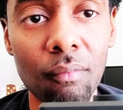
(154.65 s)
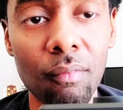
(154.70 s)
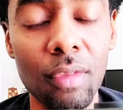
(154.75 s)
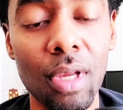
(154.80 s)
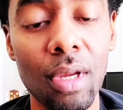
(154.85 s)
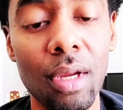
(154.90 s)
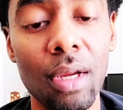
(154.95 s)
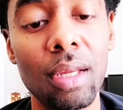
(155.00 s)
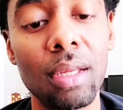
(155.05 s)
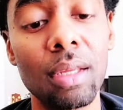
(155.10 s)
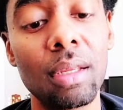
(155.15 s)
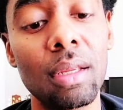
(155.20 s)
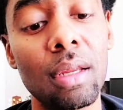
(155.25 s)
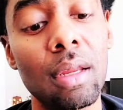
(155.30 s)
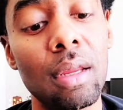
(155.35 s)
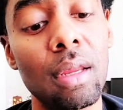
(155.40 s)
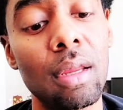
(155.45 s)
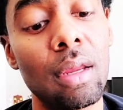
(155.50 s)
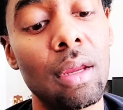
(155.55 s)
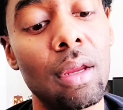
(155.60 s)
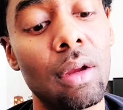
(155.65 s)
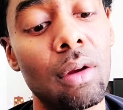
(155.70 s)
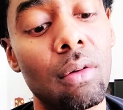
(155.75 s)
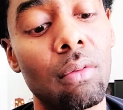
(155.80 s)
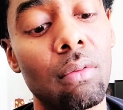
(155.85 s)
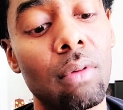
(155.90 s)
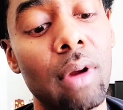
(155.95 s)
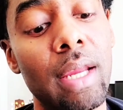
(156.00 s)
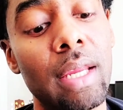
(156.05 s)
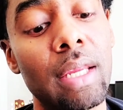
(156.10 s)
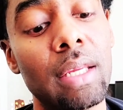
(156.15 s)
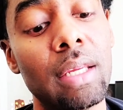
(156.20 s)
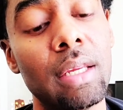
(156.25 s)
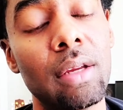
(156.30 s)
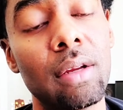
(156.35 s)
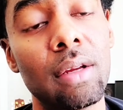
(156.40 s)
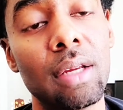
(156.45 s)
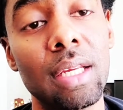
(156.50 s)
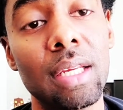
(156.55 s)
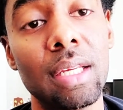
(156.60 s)
All right, right
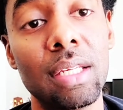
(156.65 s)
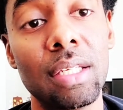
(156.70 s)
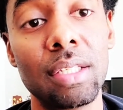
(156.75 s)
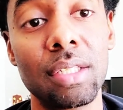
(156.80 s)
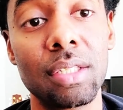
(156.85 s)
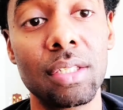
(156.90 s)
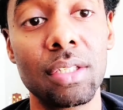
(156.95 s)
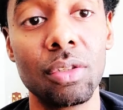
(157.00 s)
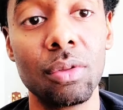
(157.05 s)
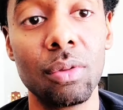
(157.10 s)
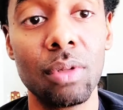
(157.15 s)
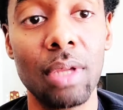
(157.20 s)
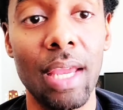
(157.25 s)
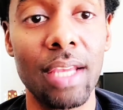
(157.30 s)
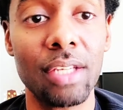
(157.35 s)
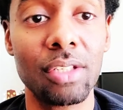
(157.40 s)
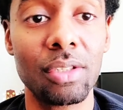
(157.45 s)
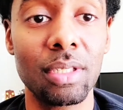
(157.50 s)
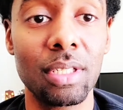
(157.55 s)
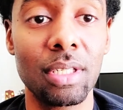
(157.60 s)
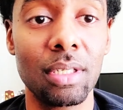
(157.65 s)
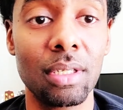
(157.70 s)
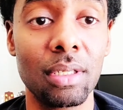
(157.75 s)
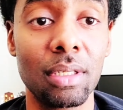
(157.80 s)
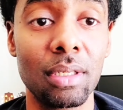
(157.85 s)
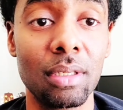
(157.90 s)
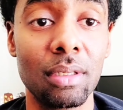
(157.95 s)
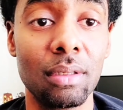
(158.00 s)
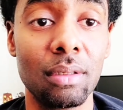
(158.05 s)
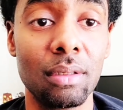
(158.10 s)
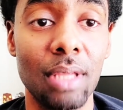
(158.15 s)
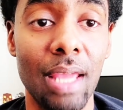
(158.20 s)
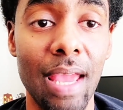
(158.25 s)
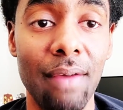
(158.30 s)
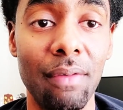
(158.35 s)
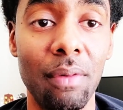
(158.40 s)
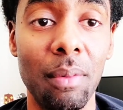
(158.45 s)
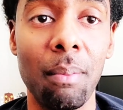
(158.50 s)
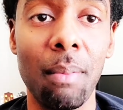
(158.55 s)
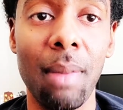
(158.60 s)
here is, you actually have
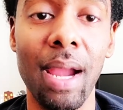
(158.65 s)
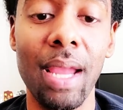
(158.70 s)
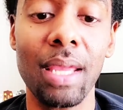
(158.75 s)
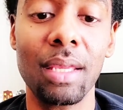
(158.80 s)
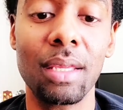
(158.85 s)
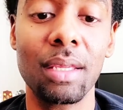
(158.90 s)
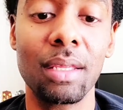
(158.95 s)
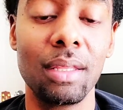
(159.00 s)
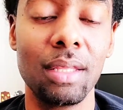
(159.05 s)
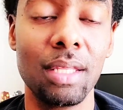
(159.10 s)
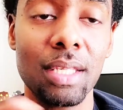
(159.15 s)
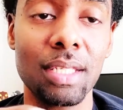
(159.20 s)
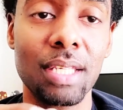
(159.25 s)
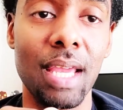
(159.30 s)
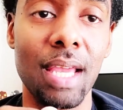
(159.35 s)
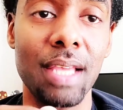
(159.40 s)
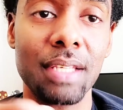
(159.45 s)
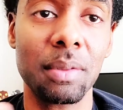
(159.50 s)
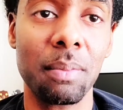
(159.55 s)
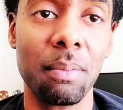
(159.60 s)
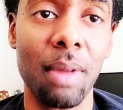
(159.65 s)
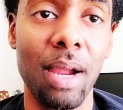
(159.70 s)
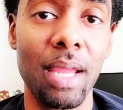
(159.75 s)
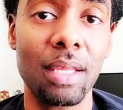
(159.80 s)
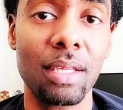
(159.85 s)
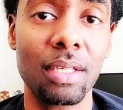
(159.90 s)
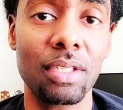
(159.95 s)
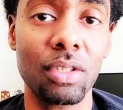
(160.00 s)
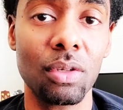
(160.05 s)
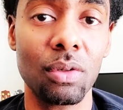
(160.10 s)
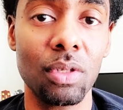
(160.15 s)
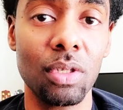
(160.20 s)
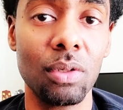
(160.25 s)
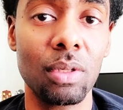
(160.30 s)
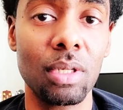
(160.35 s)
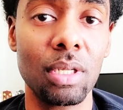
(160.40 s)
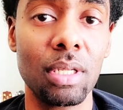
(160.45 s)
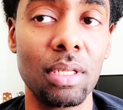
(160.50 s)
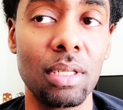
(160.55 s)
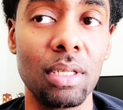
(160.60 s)
a mic. This has a mic, so you
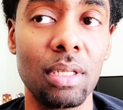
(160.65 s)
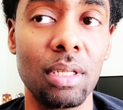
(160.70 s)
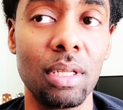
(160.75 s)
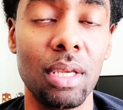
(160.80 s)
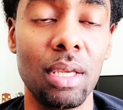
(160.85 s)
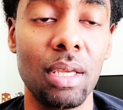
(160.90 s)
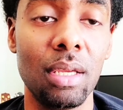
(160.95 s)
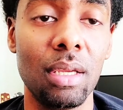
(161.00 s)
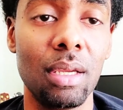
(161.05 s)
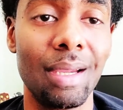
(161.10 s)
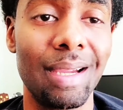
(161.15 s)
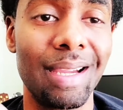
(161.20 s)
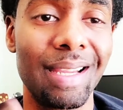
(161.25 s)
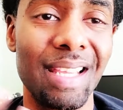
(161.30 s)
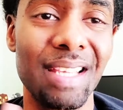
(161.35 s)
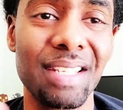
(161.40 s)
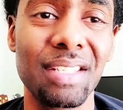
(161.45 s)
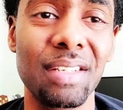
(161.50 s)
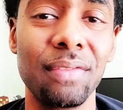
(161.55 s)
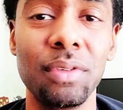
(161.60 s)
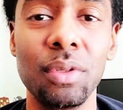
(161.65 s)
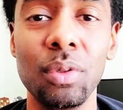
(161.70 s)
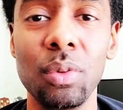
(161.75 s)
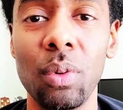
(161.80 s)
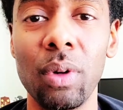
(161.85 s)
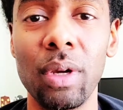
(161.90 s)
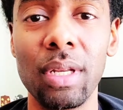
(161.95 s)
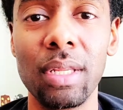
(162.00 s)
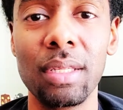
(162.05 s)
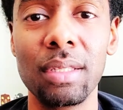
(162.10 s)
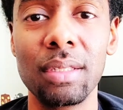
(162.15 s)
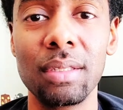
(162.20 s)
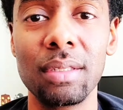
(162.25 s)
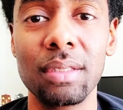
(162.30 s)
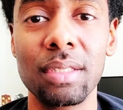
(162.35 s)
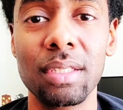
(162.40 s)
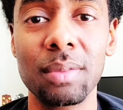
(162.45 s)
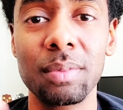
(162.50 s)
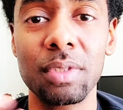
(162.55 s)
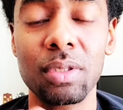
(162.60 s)
can, I guess if you wanted
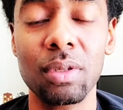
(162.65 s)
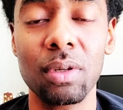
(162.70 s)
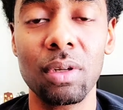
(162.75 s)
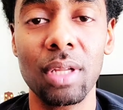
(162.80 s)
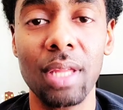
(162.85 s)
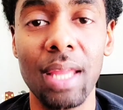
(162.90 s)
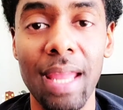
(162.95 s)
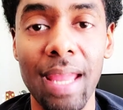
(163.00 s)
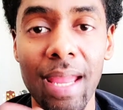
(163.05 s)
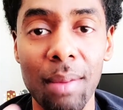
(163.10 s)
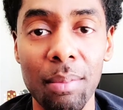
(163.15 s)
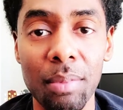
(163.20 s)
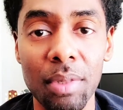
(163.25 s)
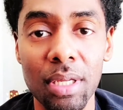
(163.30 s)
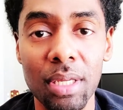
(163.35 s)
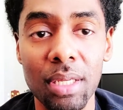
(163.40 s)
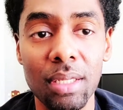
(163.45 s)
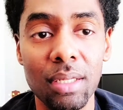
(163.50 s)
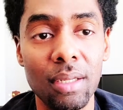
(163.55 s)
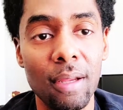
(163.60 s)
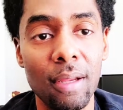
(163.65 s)
some sort of ambient